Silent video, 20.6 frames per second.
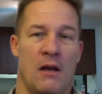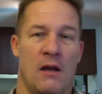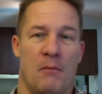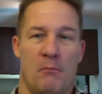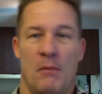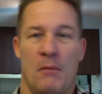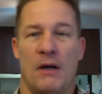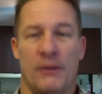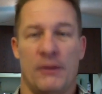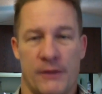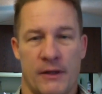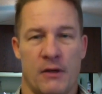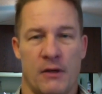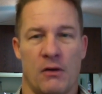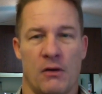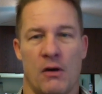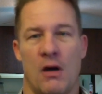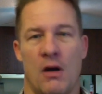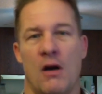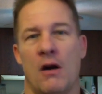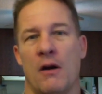melted her
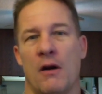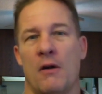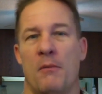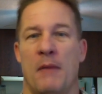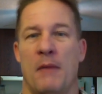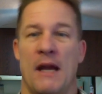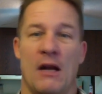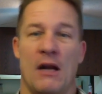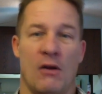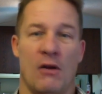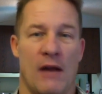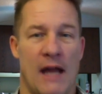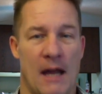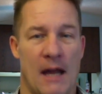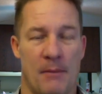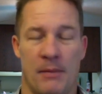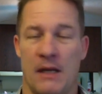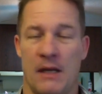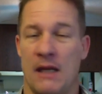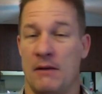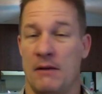heart, made her
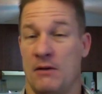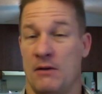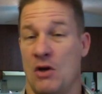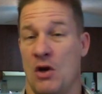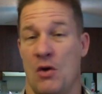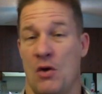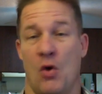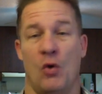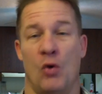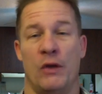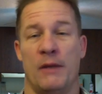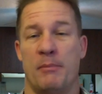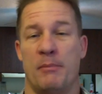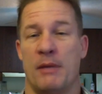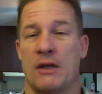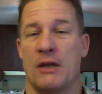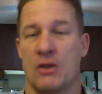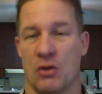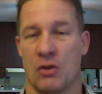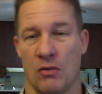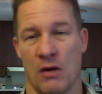happy, only
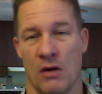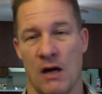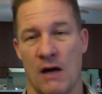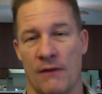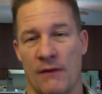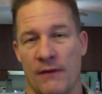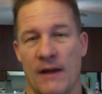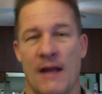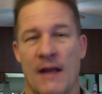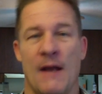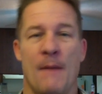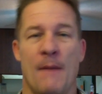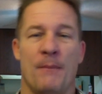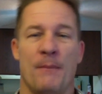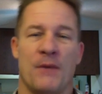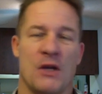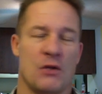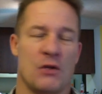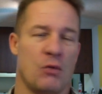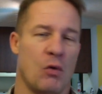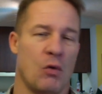pissed her off.
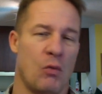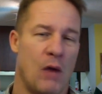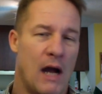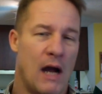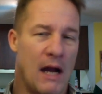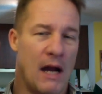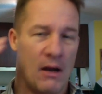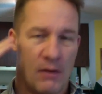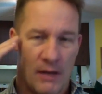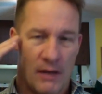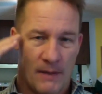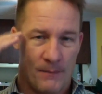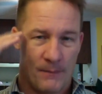Because we're wired,